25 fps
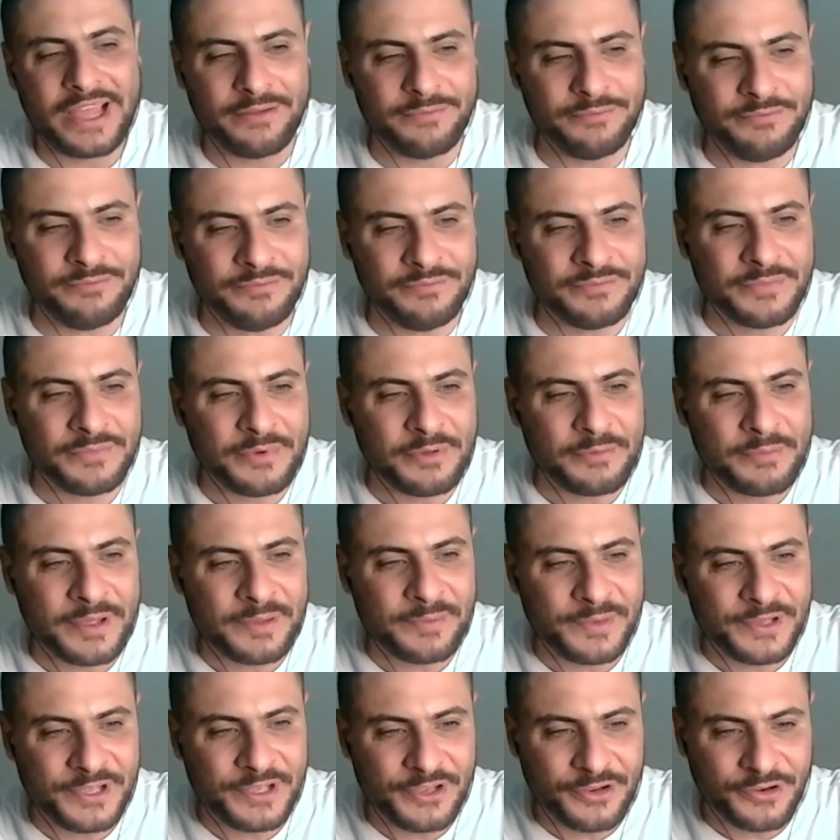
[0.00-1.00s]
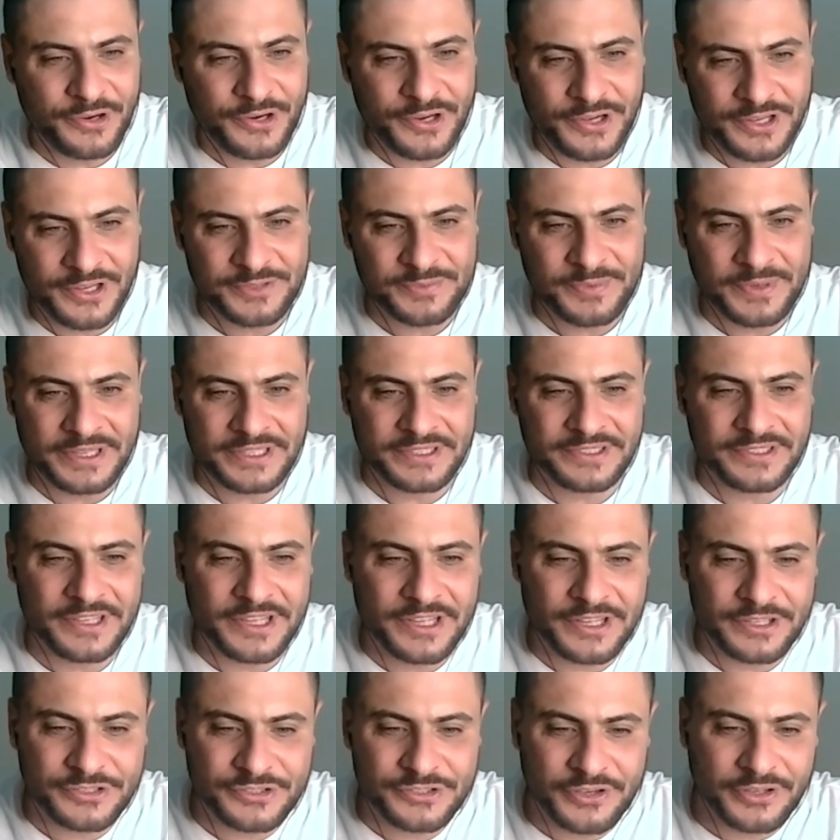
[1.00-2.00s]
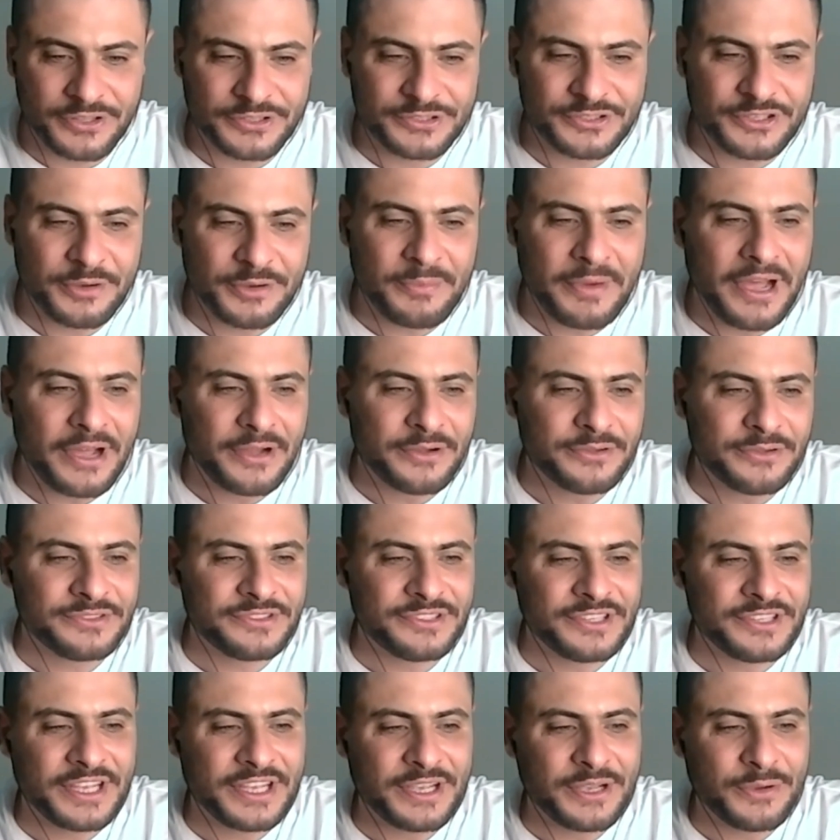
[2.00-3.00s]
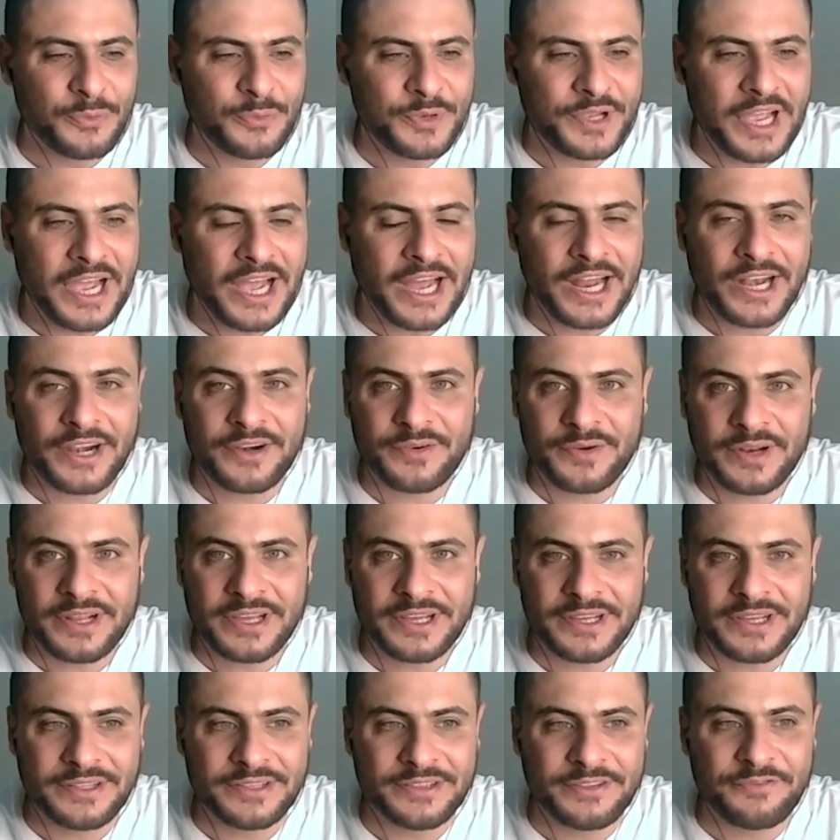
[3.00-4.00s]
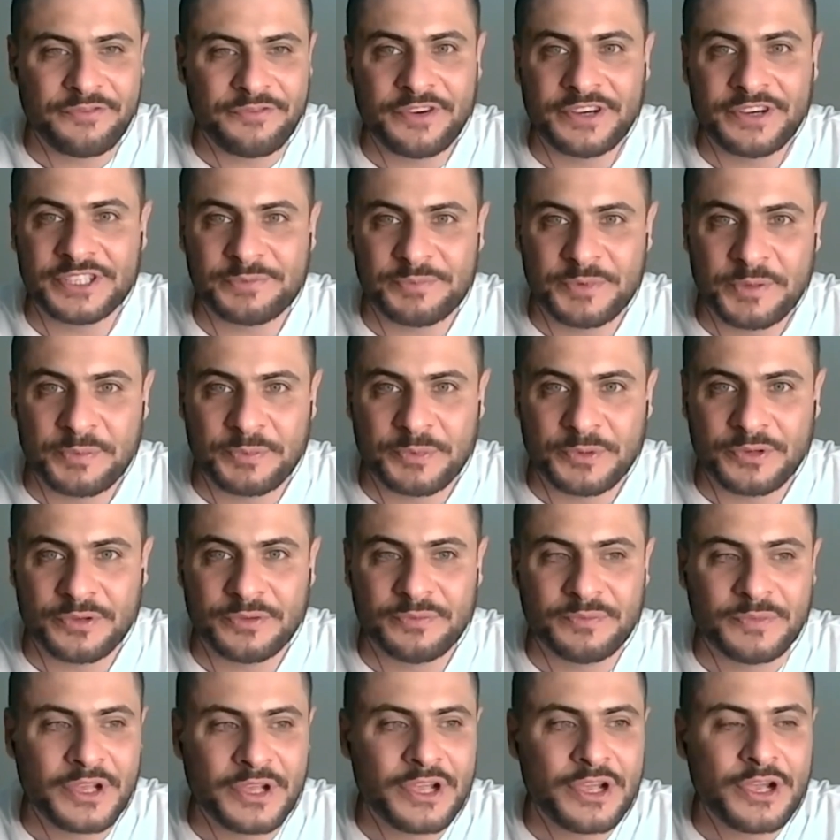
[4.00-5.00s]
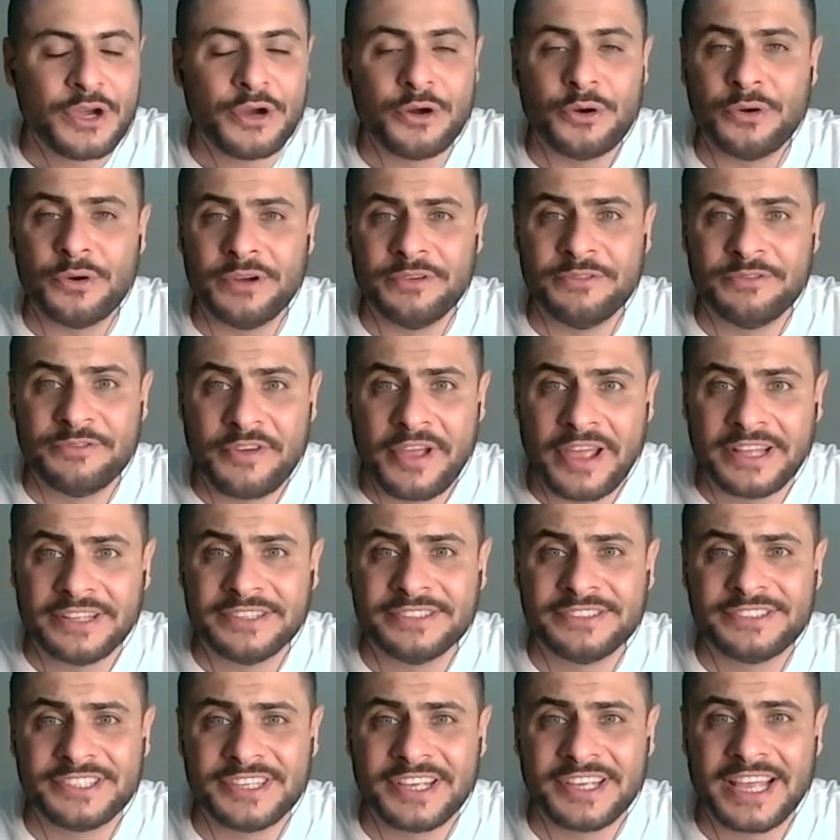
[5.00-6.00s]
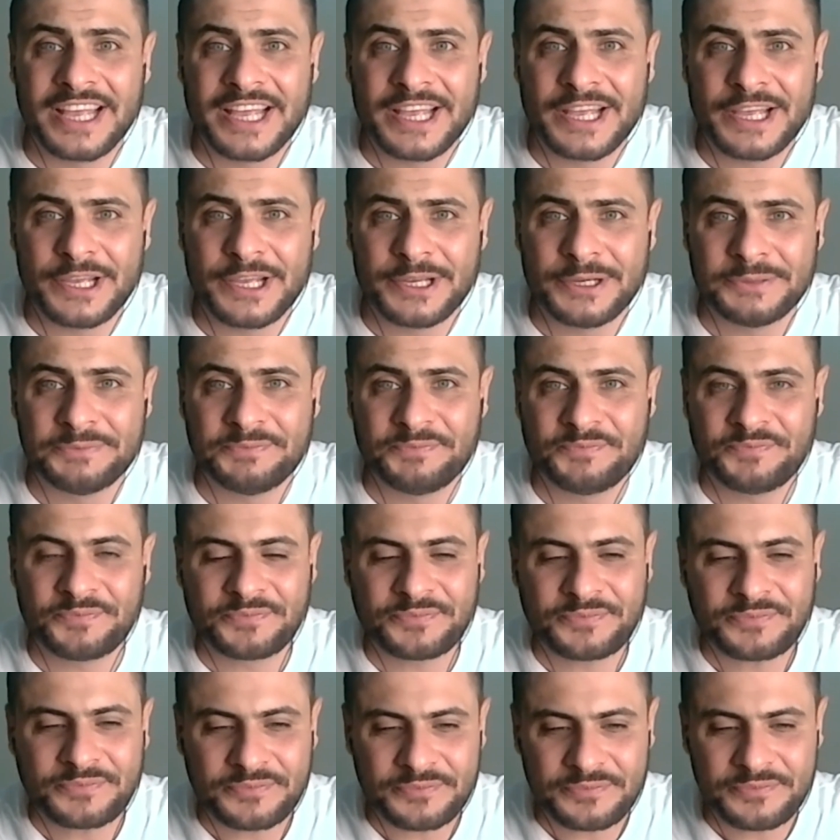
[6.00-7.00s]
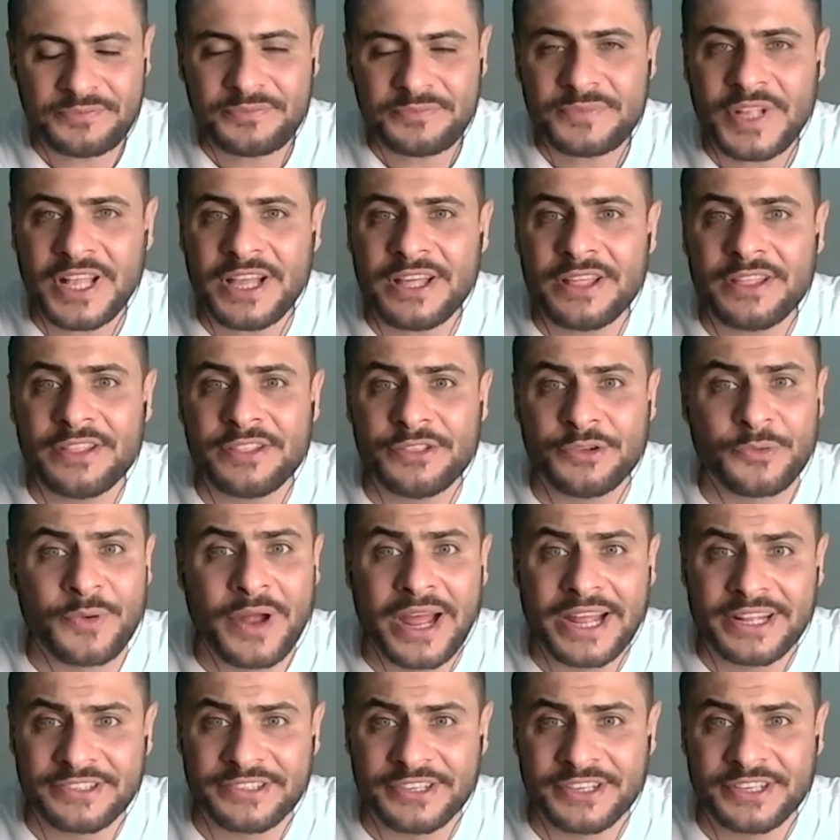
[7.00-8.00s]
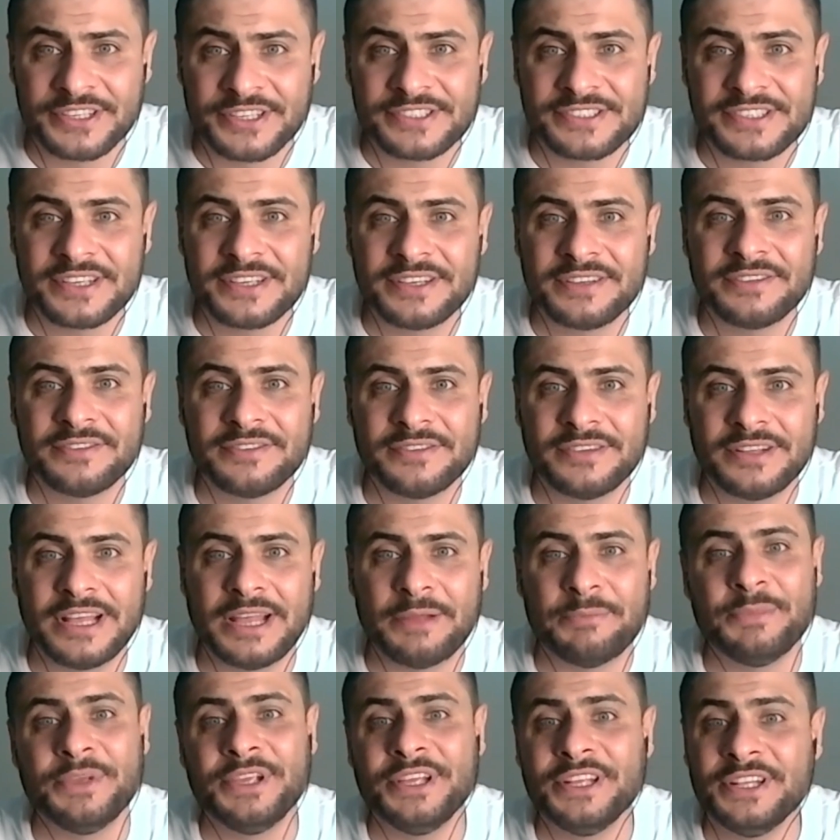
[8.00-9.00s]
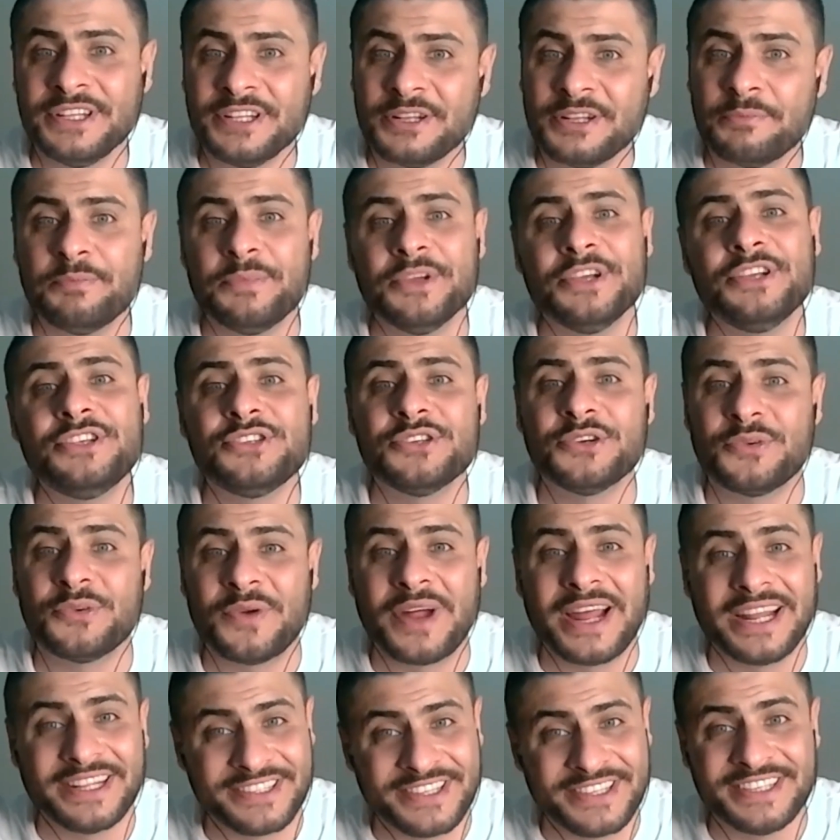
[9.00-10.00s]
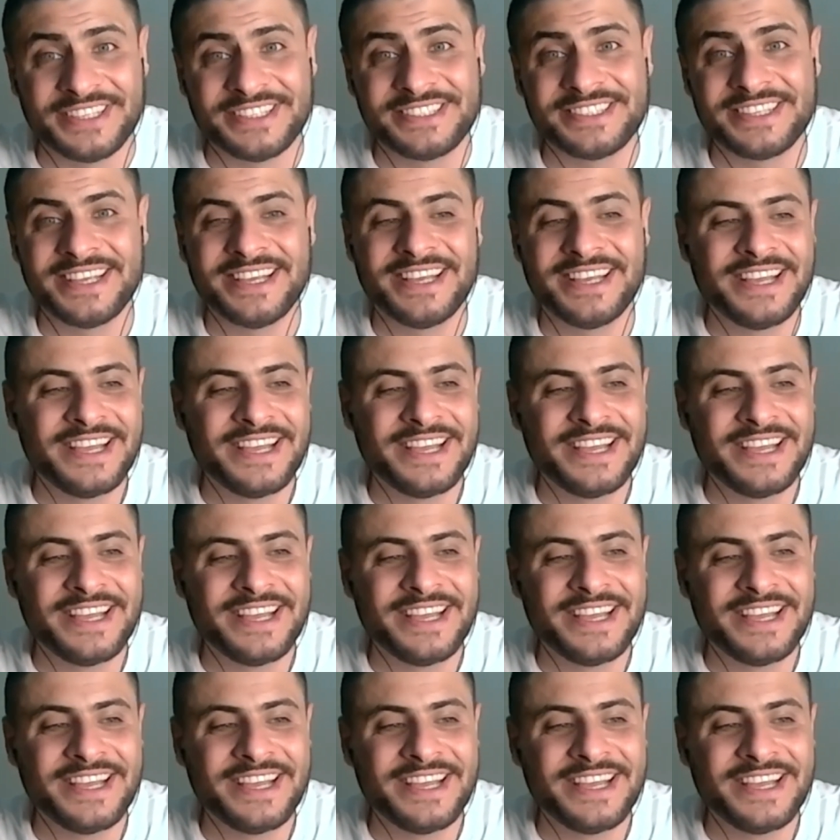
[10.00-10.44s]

Maybe your husband told you about. We are the first people who invent the writings. I mean, picture writings.